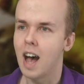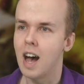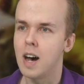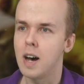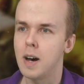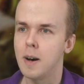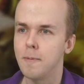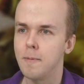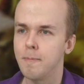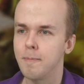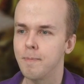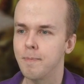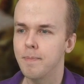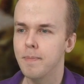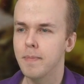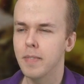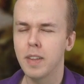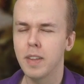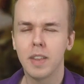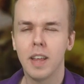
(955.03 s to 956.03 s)

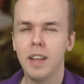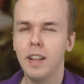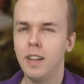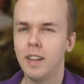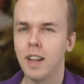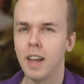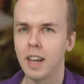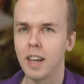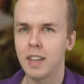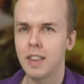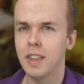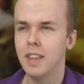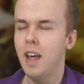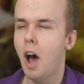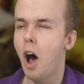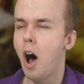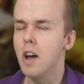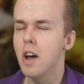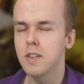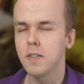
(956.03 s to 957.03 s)
Like,
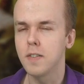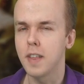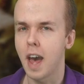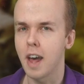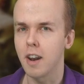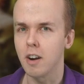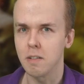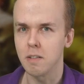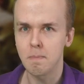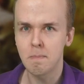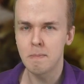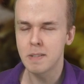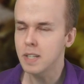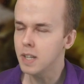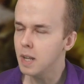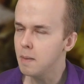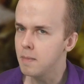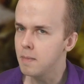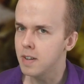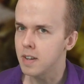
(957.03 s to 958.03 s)
the odds of that are
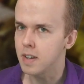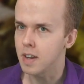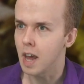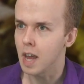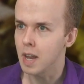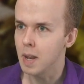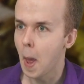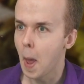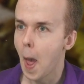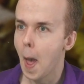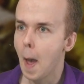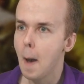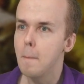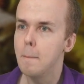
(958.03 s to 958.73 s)
slim to none,